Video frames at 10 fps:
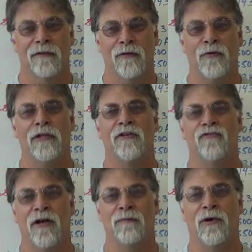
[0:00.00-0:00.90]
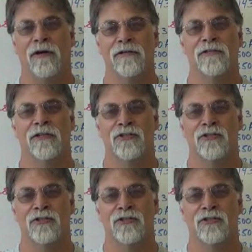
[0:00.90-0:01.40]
The really fun part's the